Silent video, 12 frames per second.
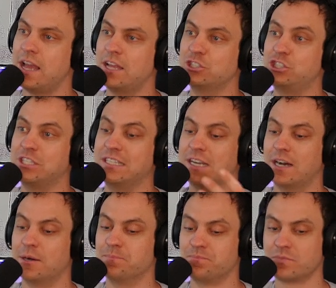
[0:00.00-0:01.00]
And she
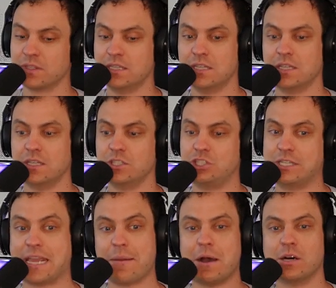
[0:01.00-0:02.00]
um
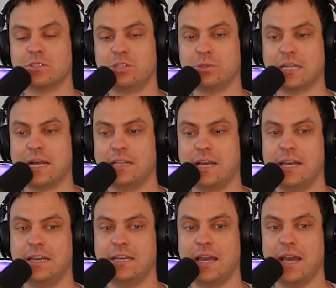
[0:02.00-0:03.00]
she came out. She was in
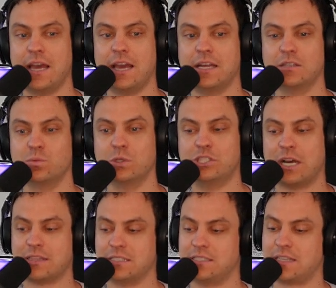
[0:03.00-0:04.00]
LA, and we
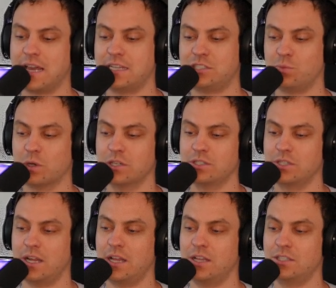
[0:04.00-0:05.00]
shot this sketch where
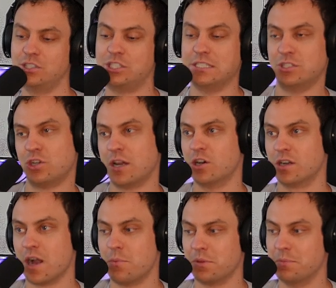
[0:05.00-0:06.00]
uh, she's trying to
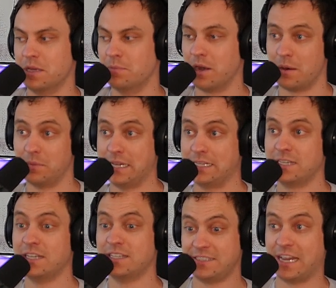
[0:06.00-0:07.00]
hook up with me, but I'm like
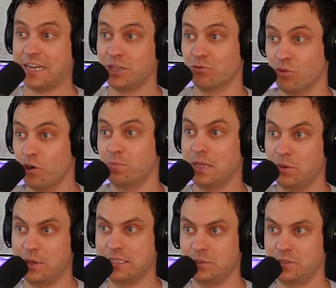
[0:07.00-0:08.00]
taking the role play
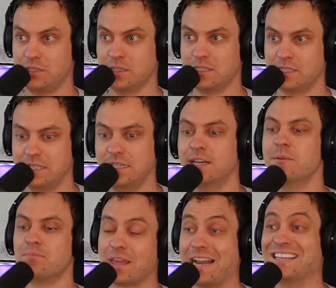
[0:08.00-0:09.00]
way too seriously,
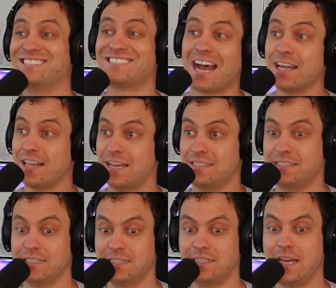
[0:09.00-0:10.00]
and I
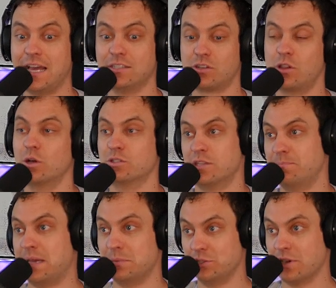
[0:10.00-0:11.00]
stylized it as close to
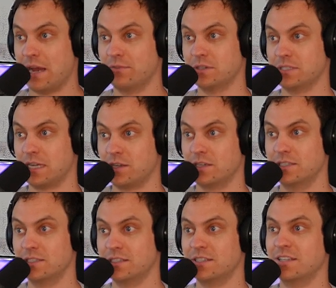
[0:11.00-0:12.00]
Baby Driver as I
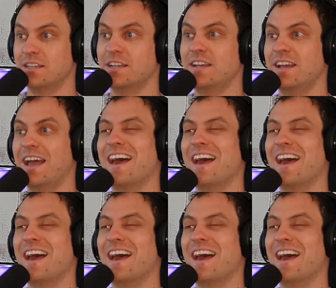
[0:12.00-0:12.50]
could. Oh, dude!